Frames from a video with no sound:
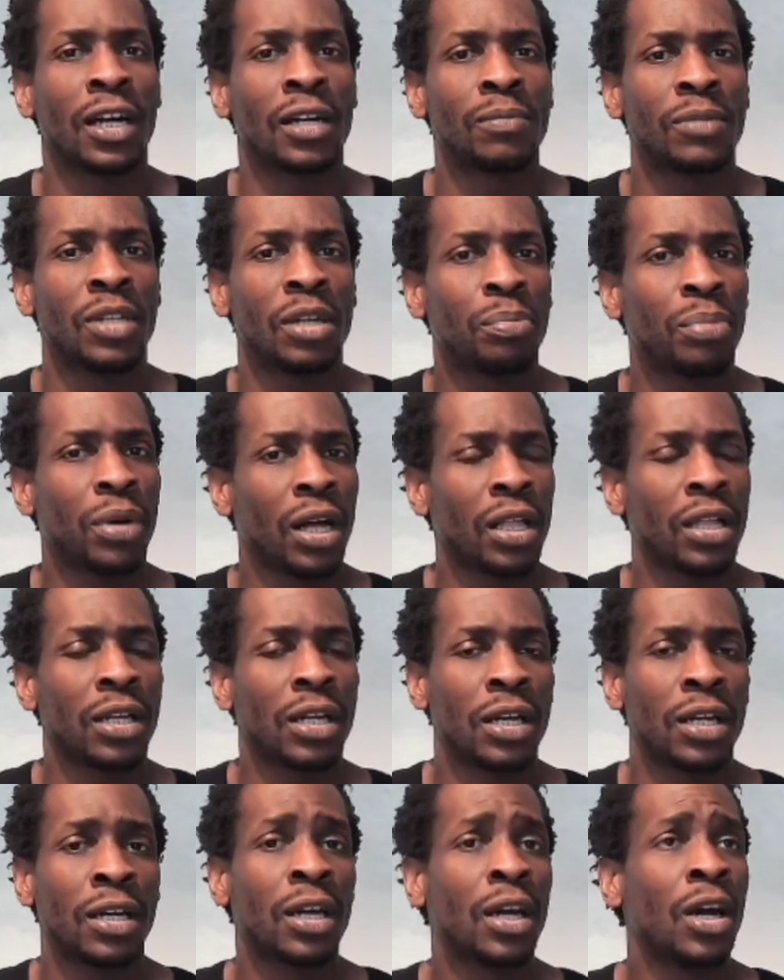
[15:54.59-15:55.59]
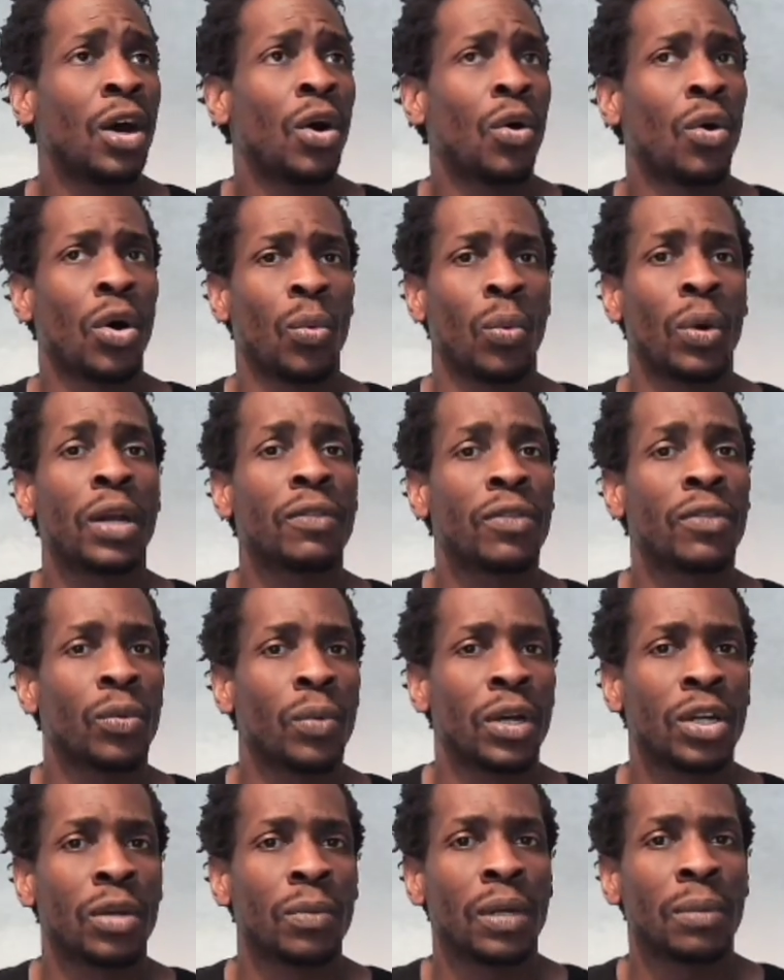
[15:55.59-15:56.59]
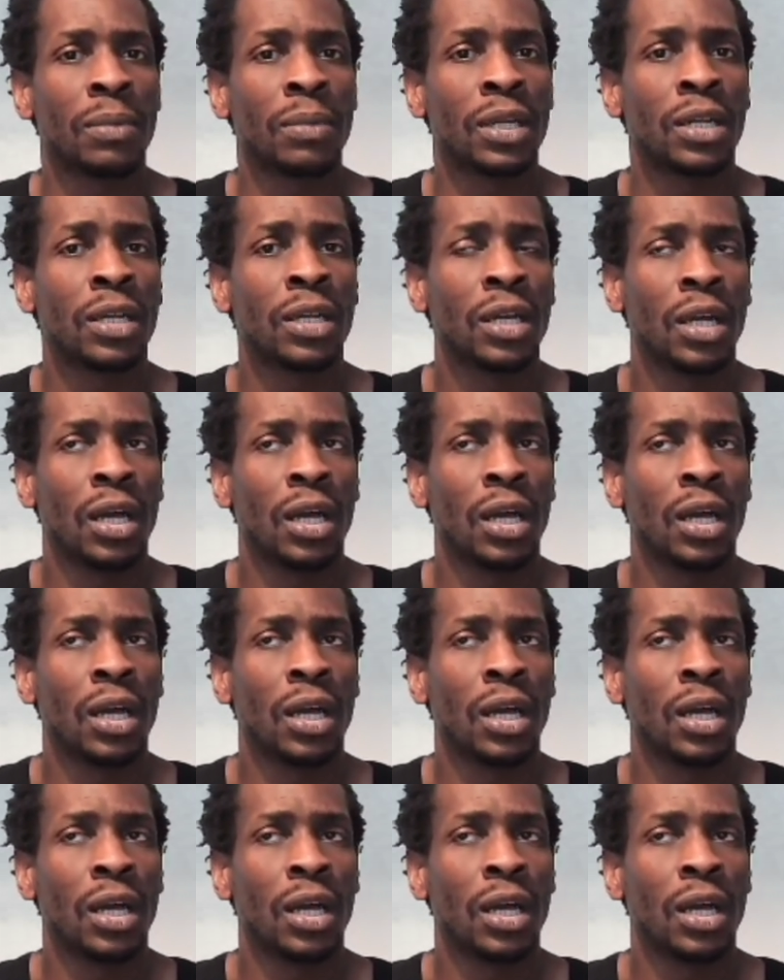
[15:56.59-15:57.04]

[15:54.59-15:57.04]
Hippolyta or one of the Wonder Women,